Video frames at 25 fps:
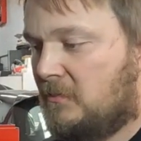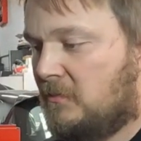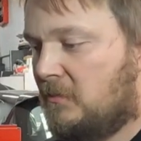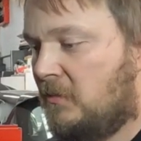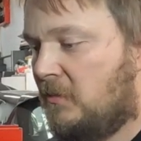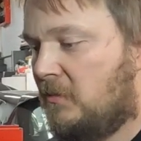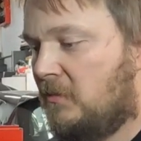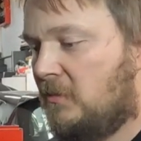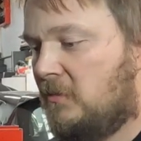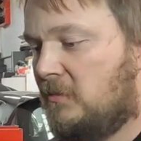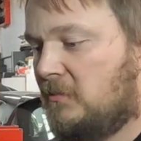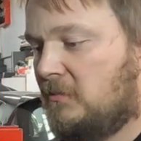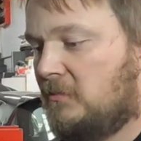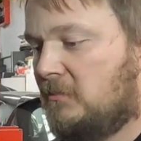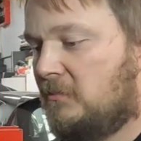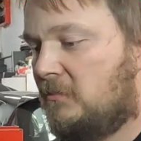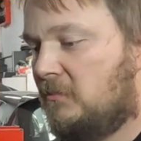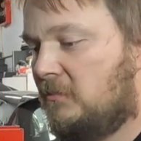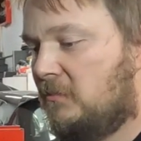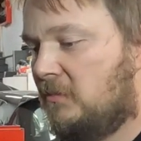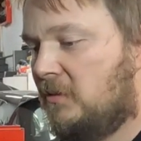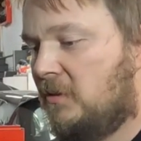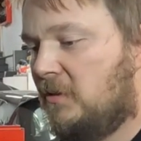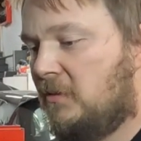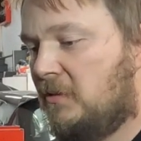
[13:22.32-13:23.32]
Uh-oh.
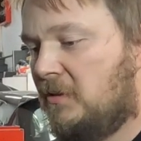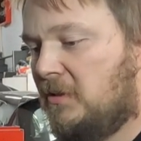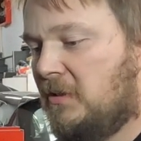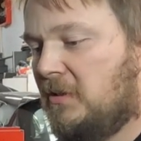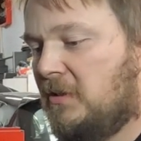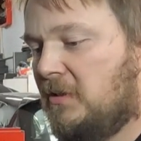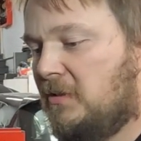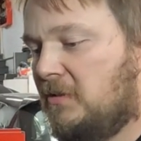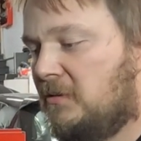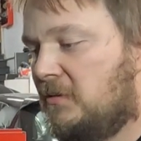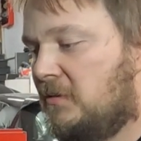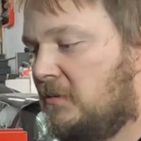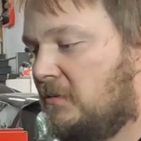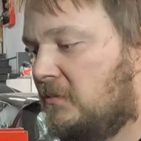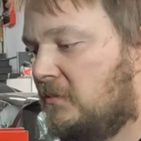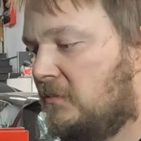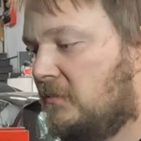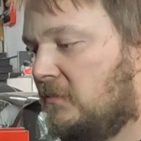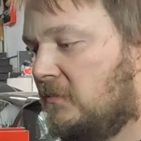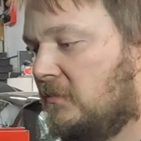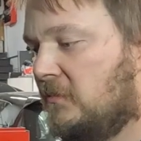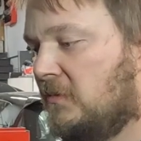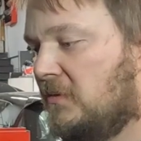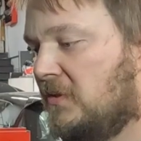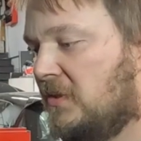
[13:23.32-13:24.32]
Now I done it.
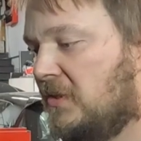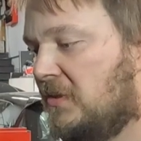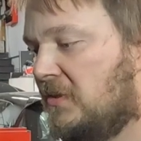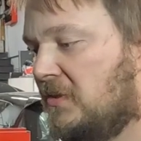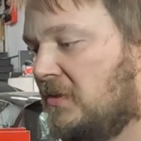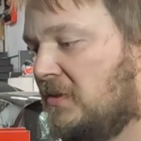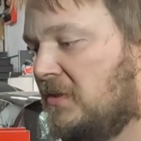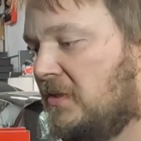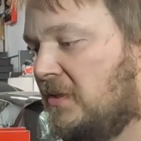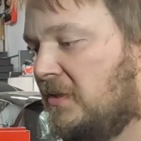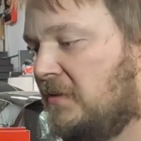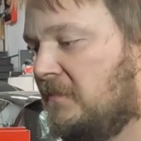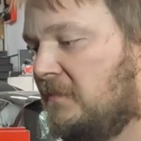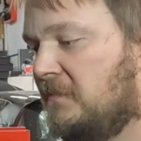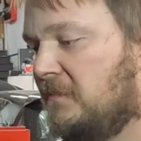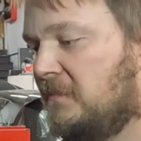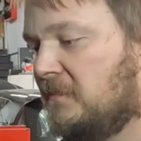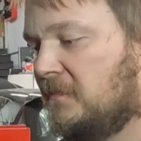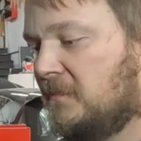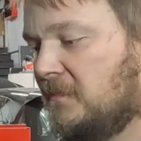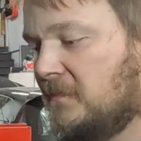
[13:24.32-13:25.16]
Or is that just dead?